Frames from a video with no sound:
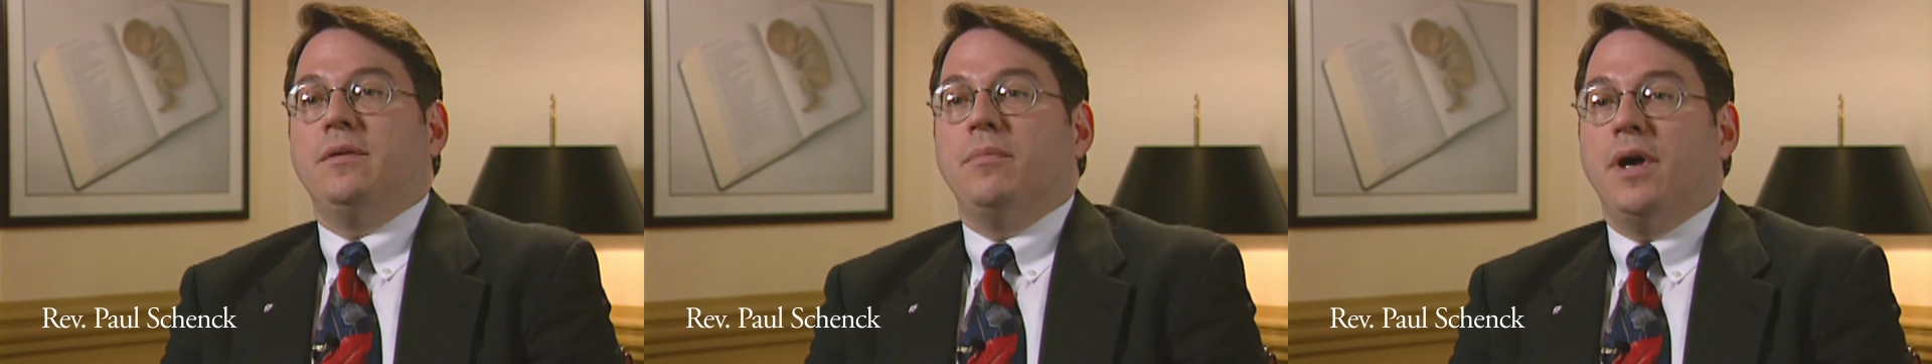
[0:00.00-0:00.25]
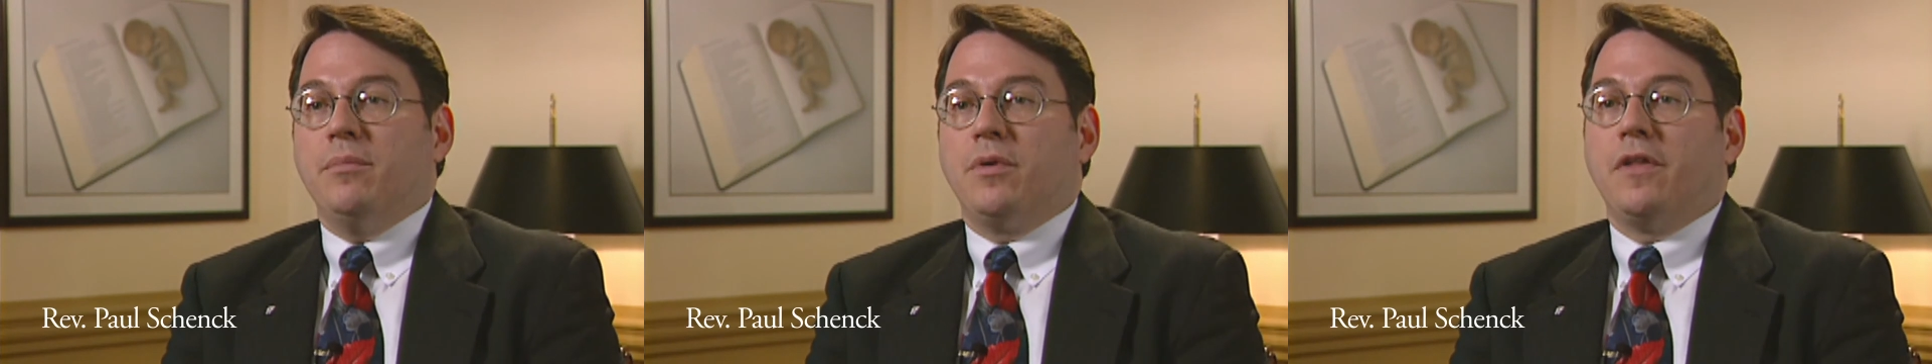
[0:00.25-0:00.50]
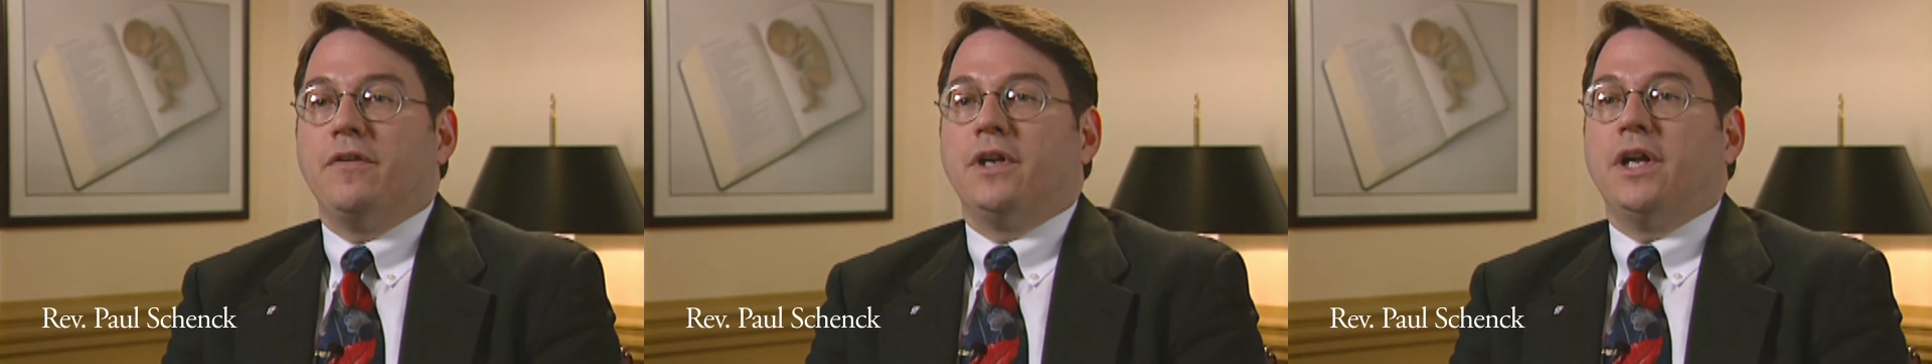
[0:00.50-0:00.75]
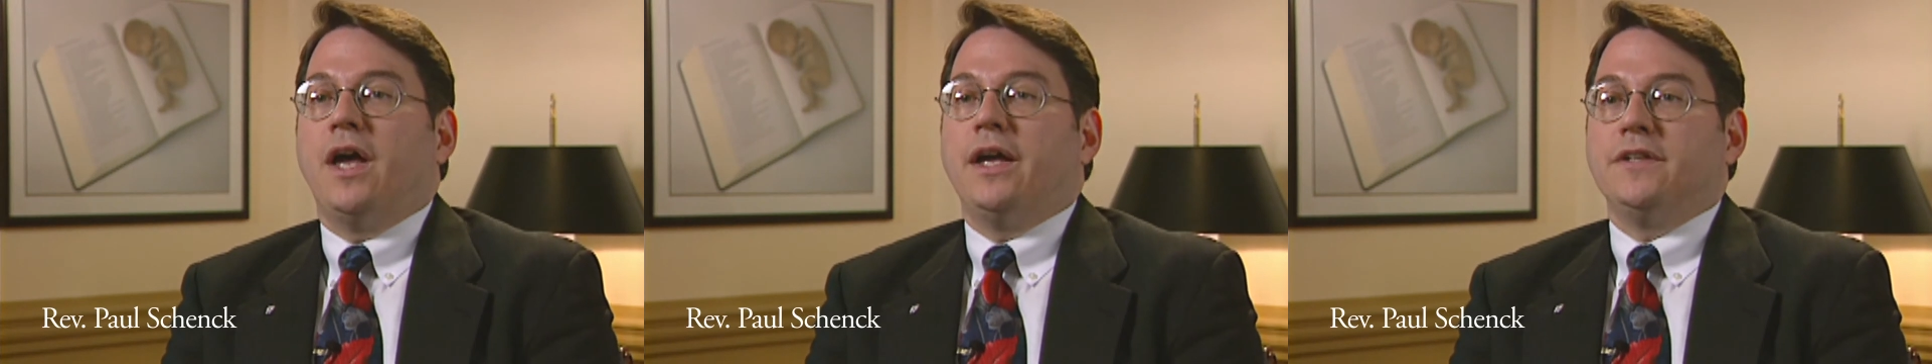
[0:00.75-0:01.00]
my brother and
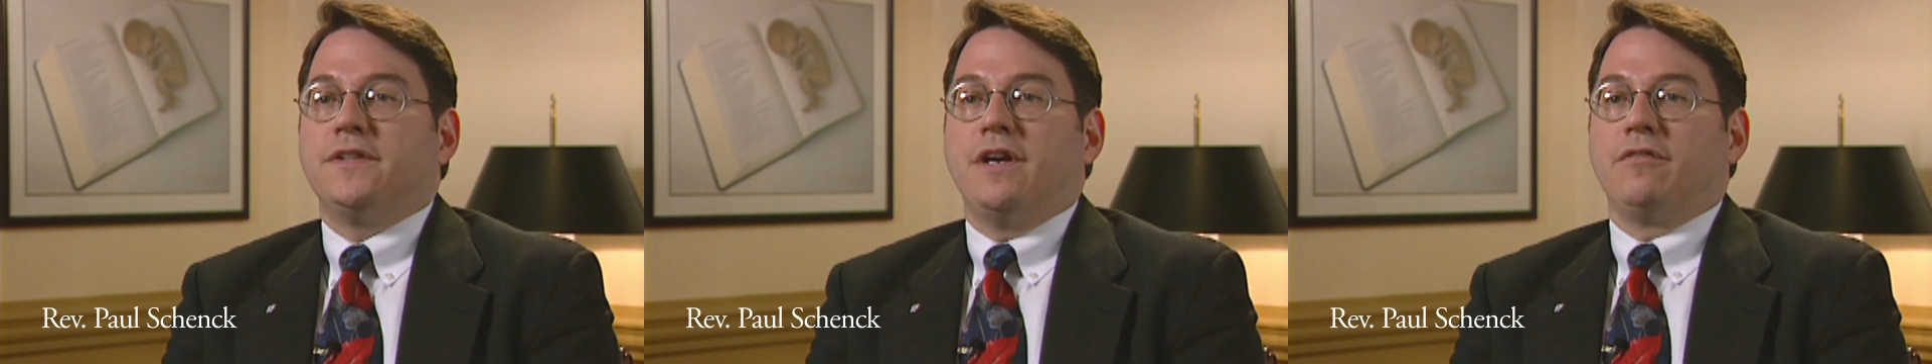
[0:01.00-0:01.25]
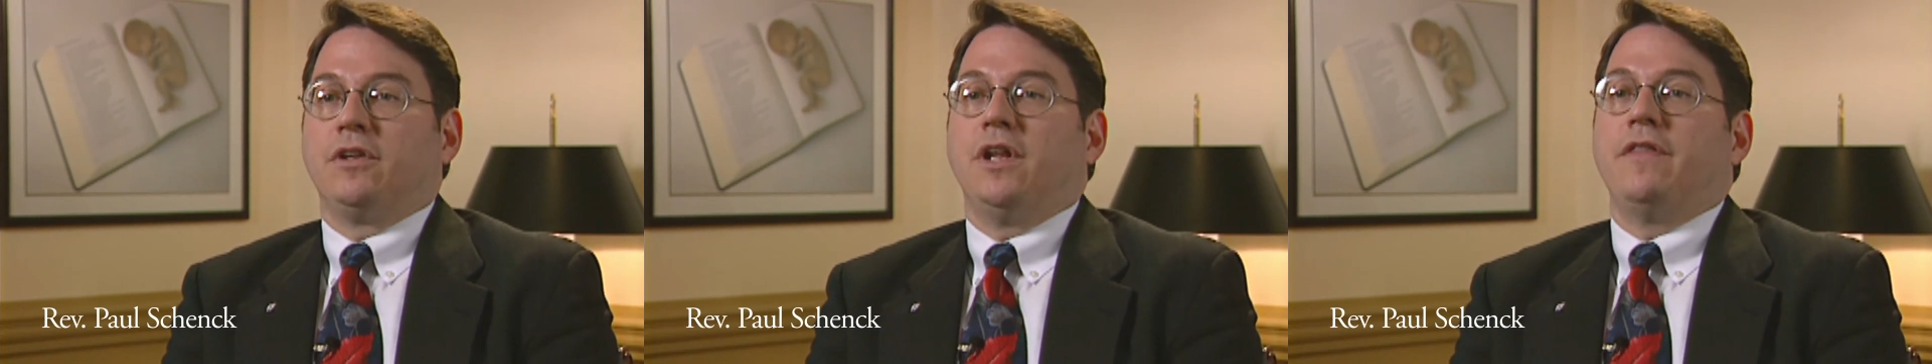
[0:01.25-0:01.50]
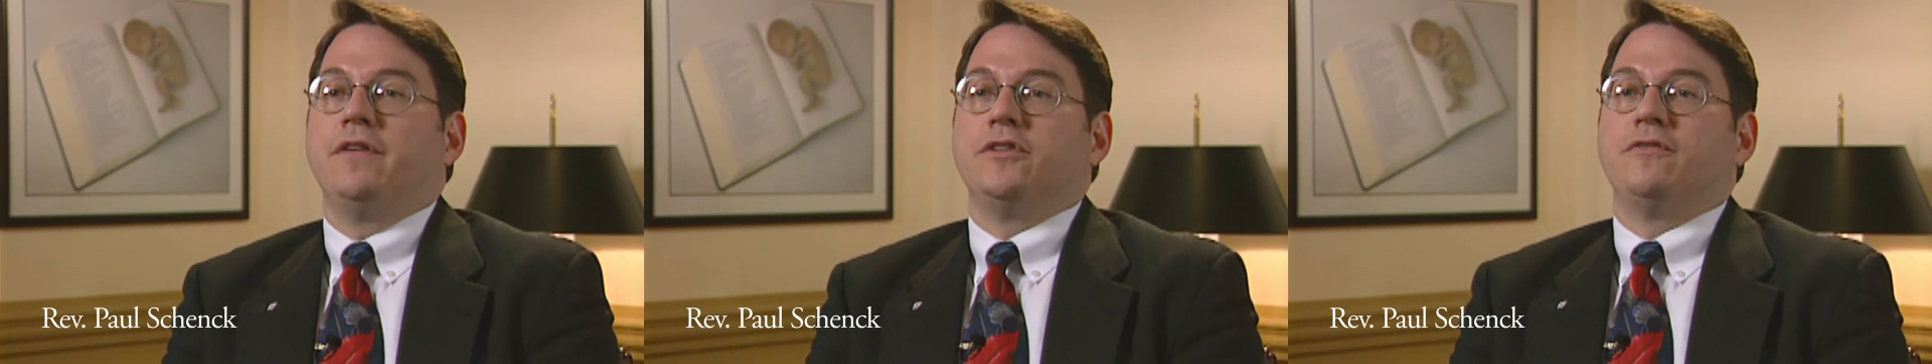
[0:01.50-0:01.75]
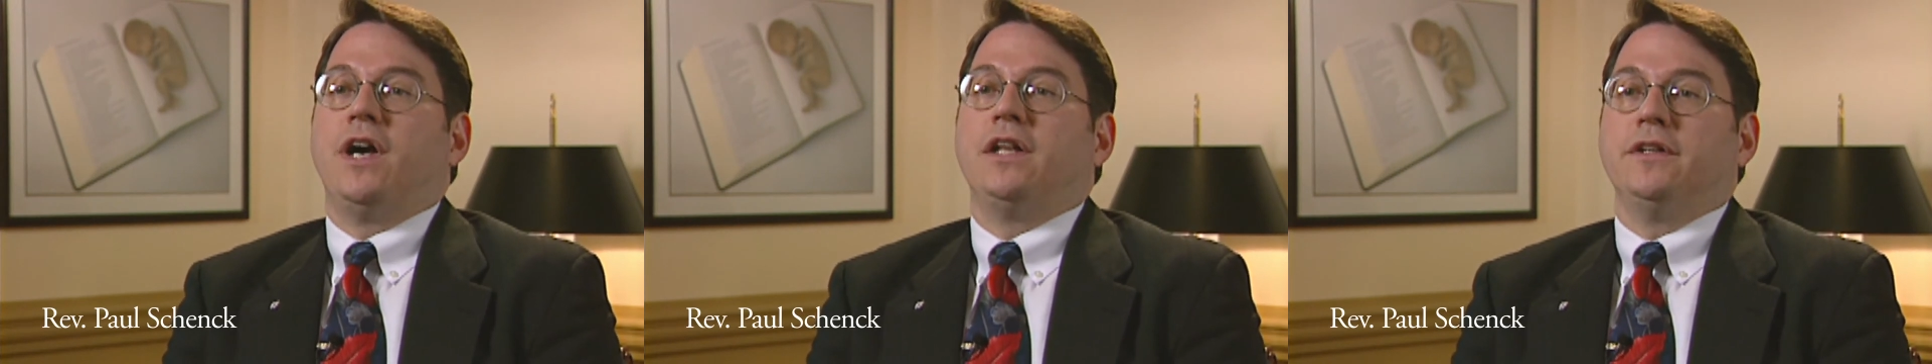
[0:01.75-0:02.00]
I and several others
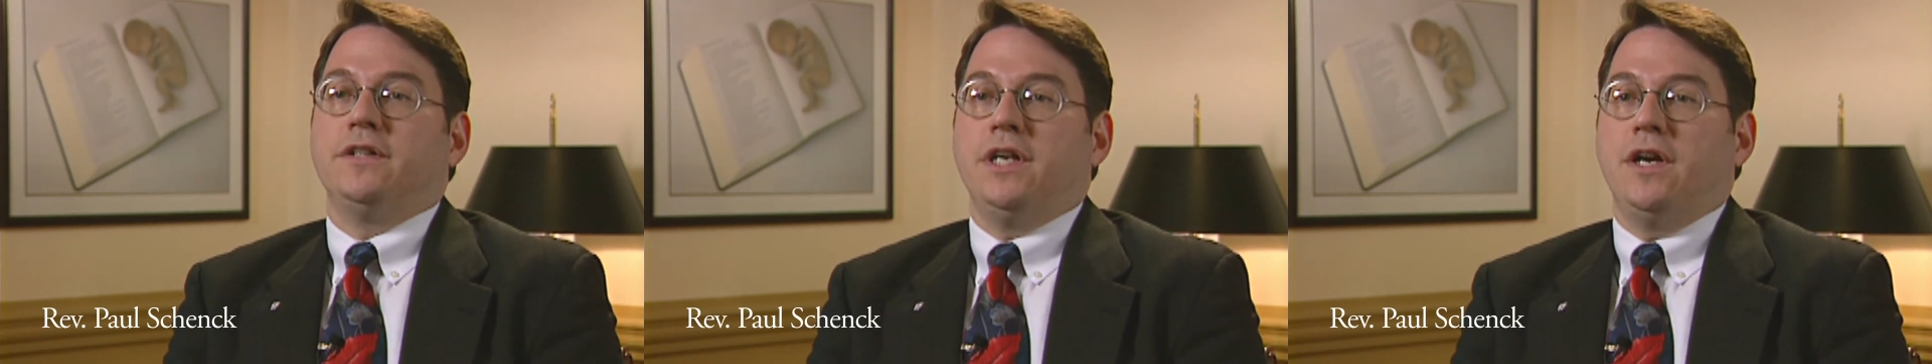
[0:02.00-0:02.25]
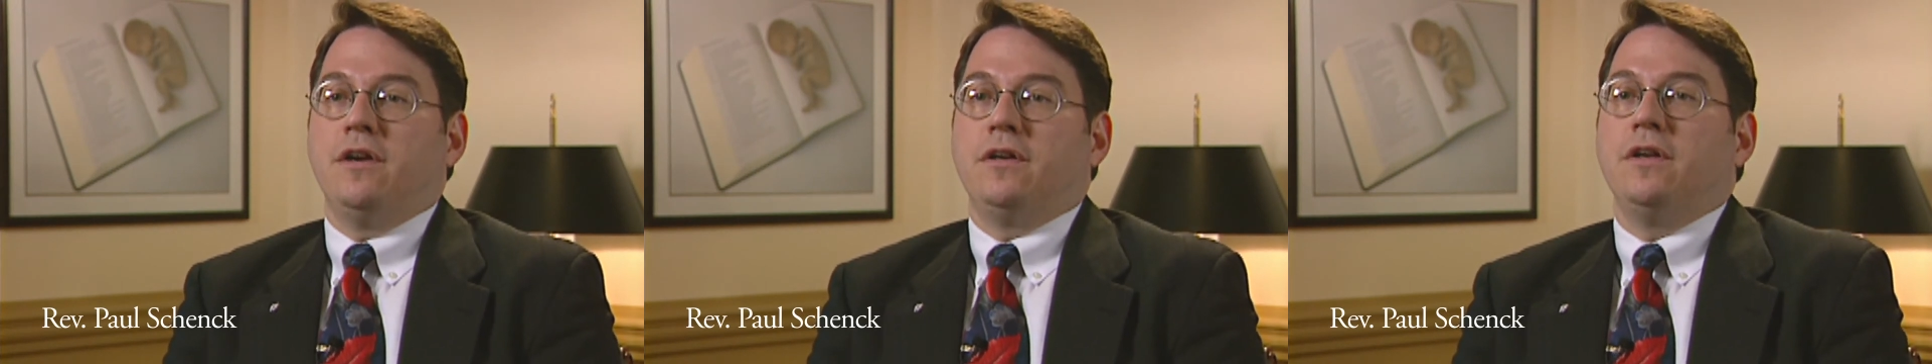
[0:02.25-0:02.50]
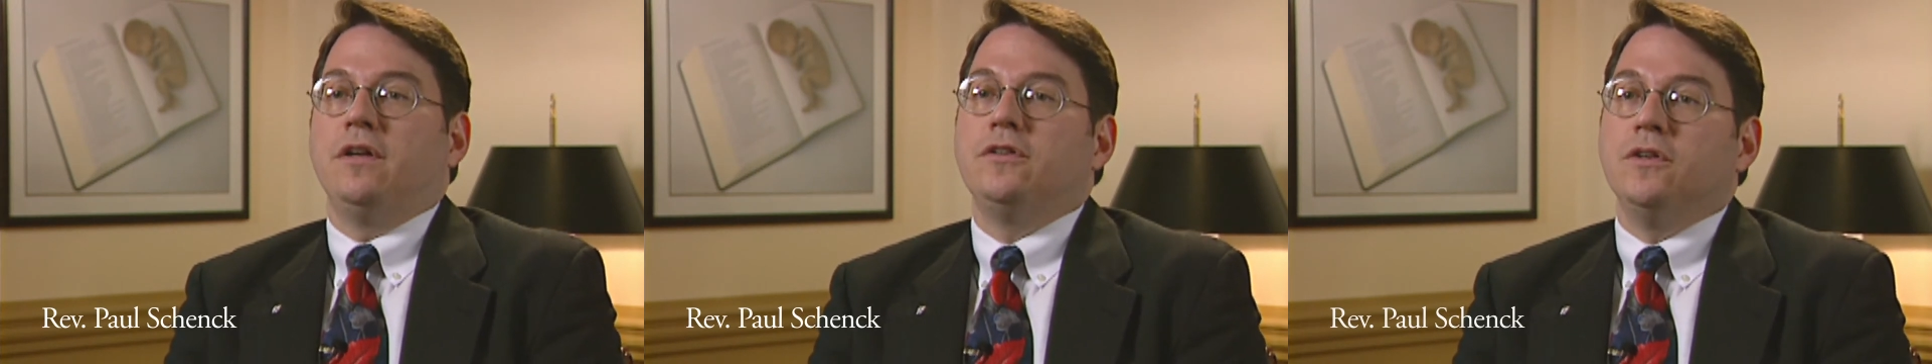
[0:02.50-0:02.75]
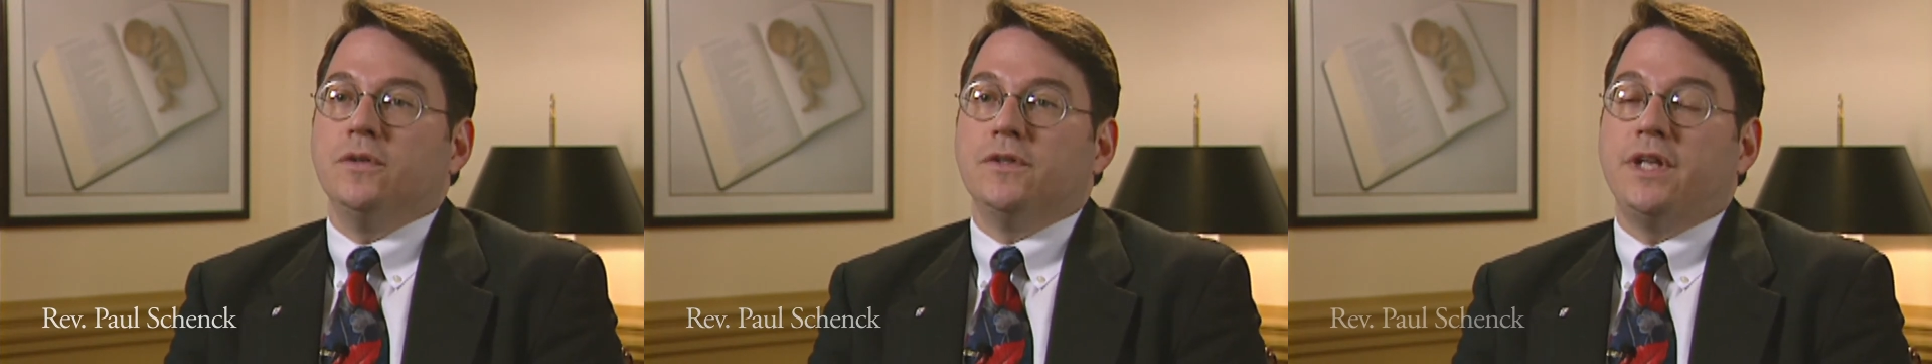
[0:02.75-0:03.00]
volunteered
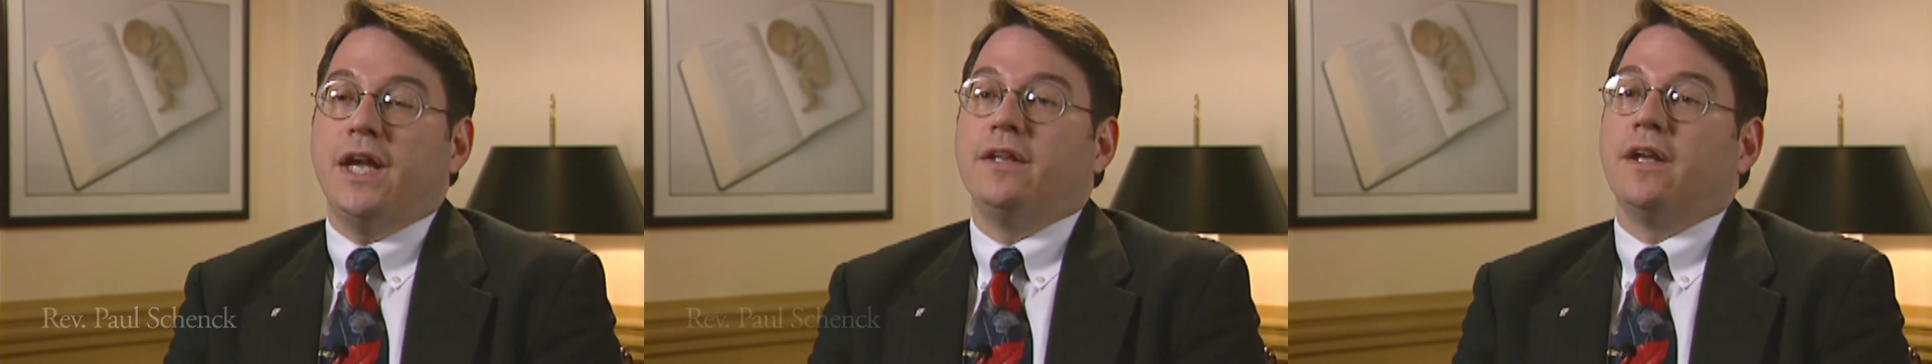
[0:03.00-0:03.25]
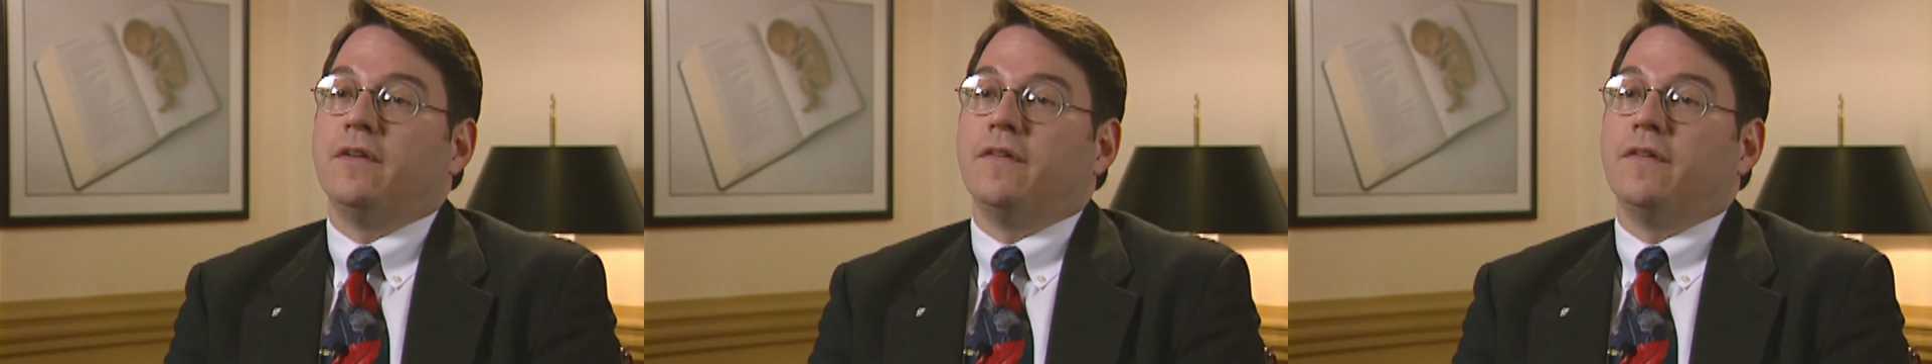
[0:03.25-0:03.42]
to stand on a